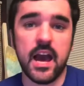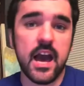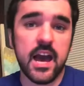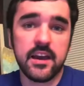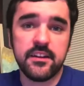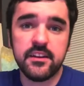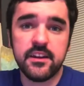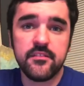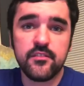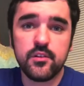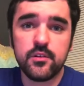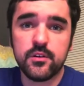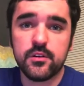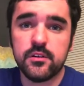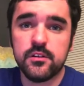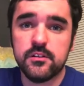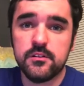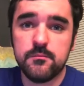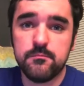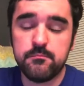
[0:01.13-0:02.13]
I've never
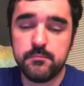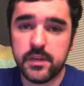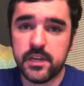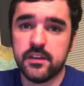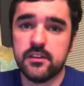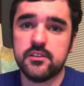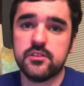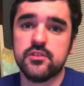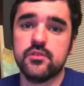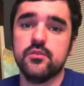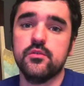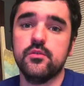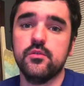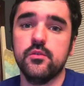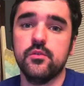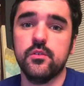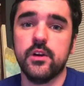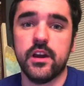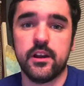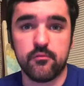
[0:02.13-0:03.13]
been
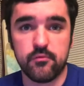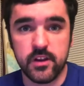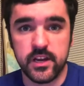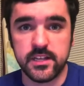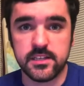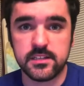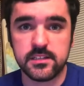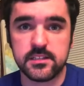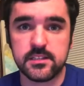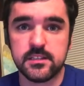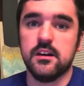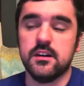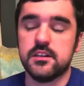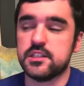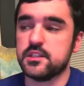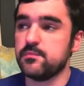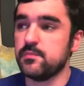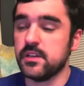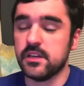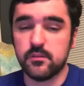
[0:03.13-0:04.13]
to a race, a
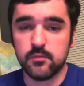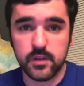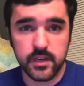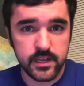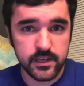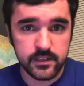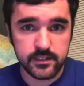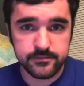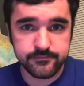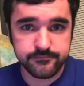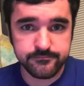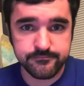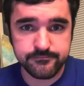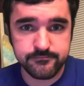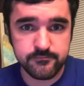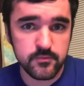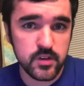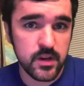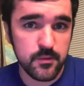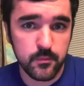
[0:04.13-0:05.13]
speedway,
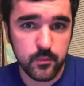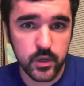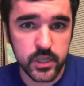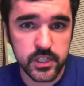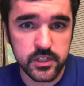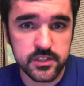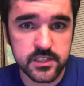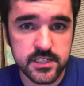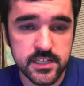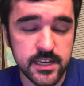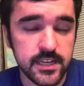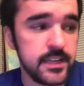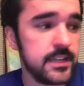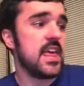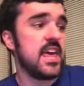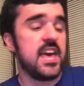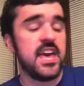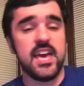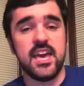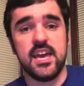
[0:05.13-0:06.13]
will you say?
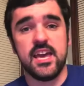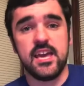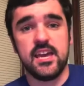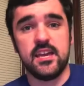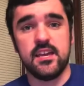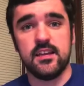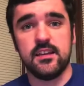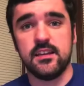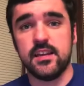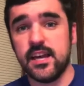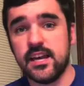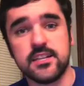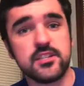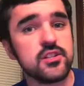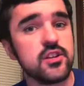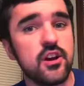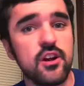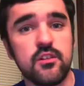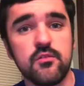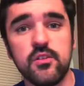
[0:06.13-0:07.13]
A
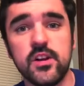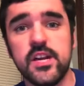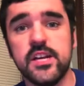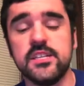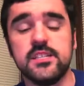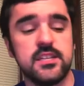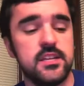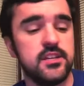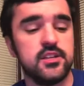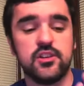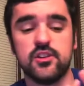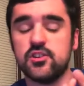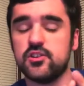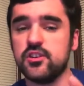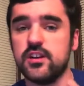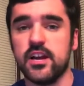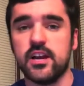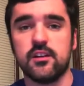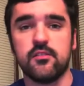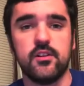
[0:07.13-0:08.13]
NASCAR race, a dirt
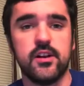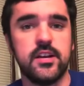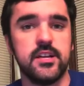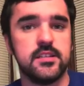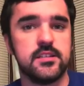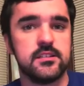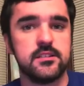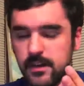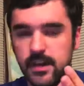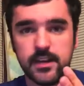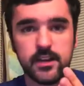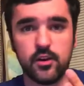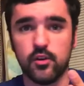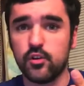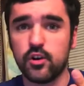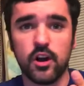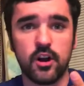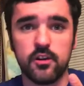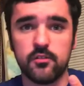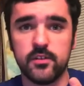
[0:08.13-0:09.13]
track race, a
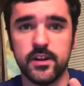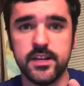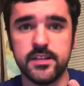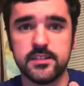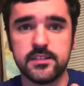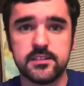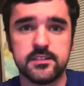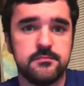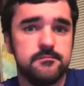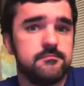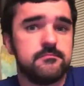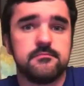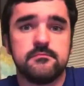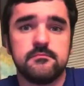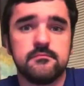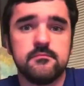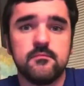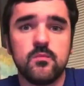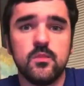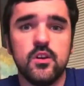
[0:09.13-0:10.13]
go-kart race,
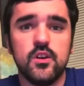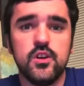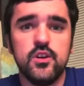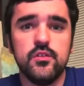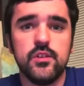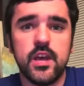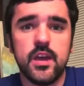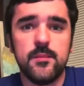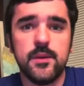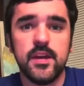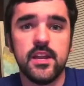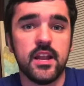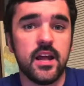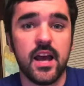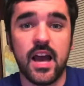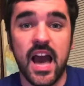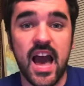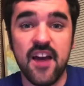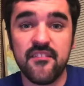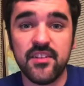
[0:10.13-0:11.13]
you name it,
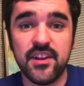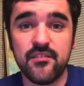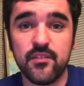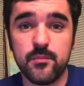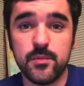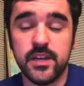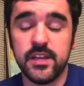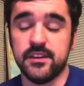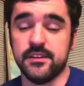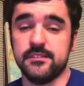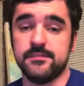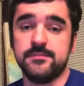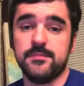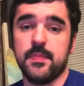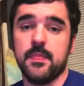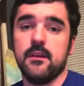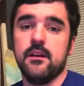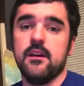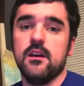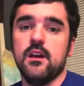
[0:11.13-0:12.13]
I've never been.
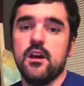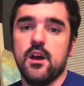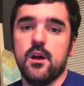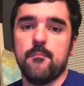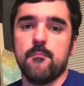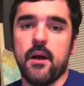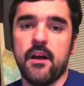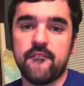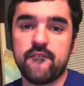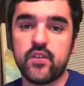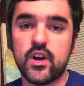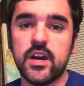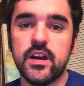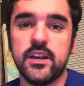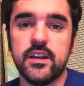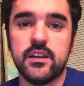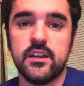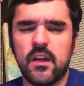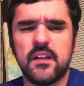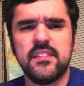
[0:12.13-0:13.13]
My
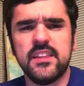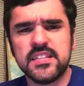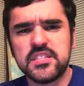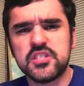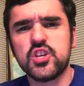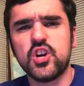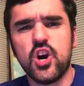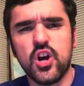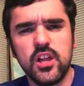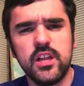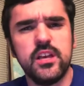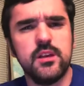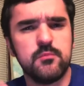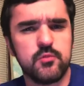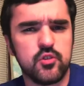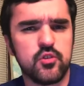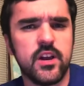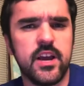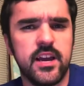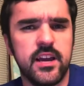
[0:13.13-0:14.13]
friend, let's call him
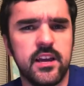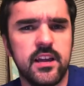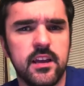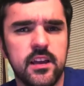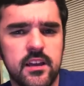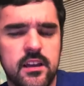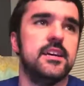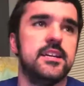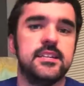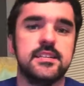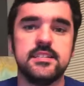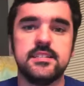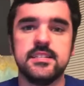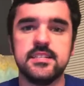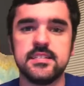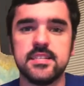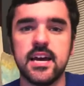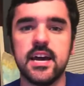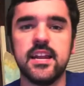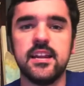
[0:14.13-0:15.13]
Greg,
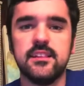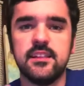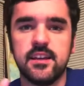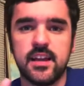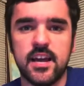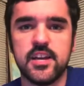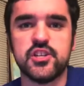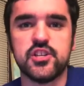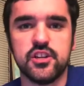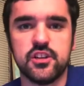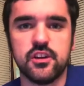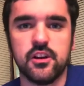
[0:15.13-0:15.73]
decided that I should